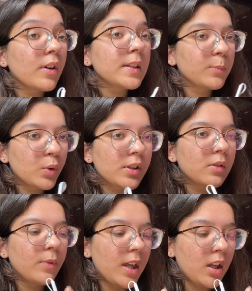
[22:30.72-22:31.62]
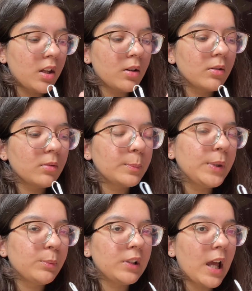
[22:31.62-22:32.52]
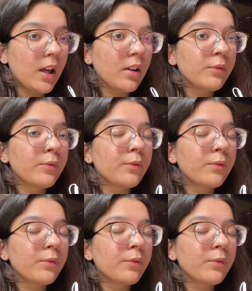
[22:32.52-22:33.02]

books where people have